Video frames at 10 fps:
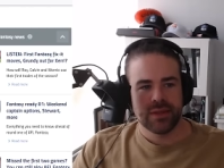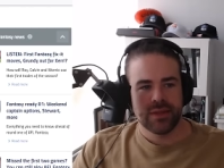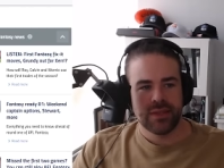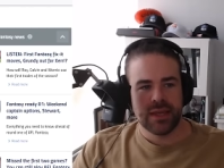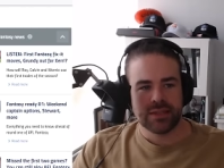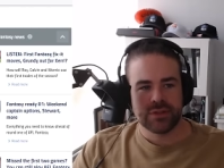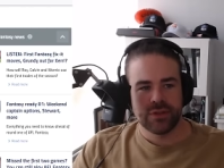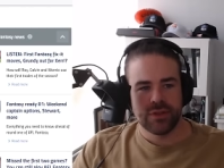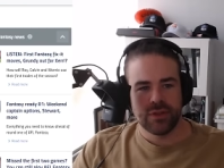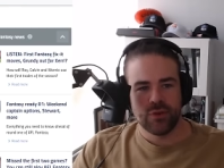yeah,
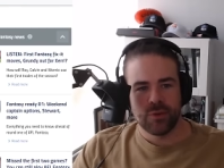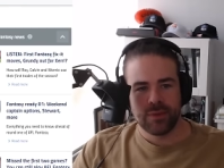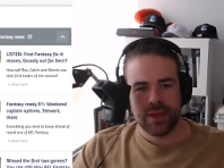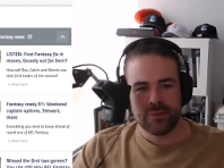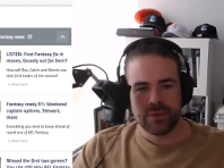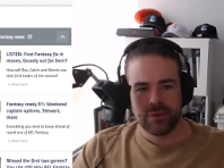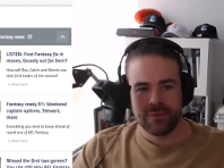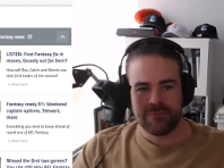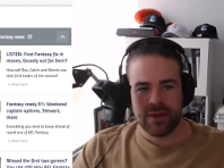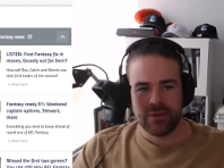so normally I would look at
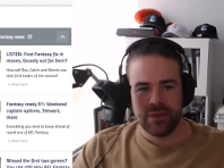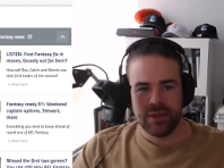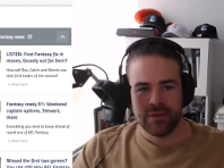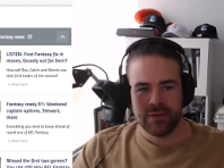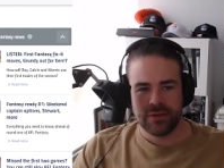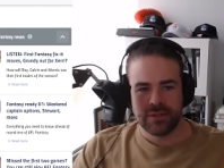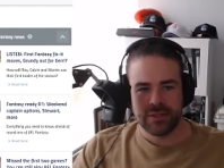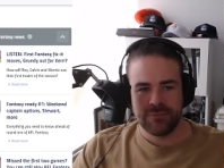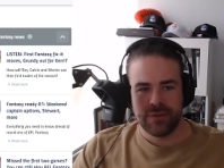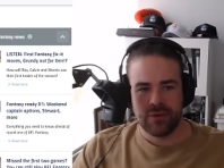value here
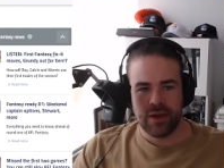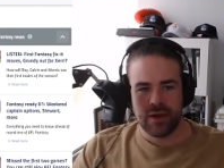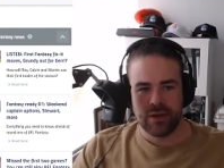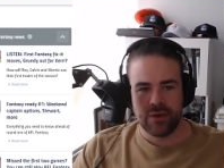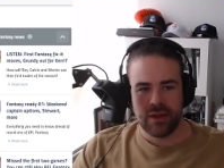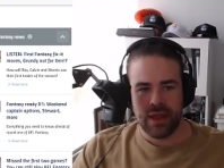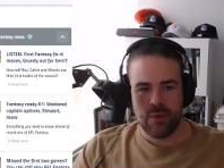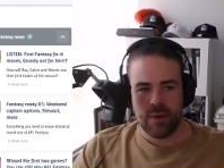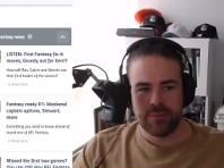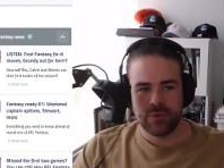to figure out
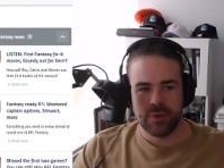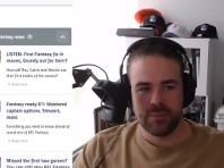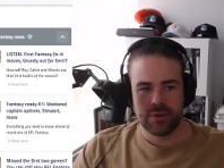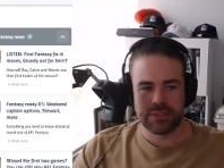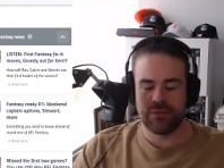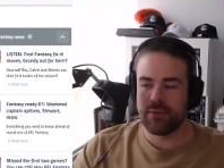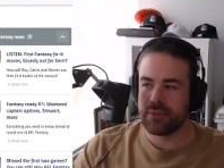how I'm doing because if I'm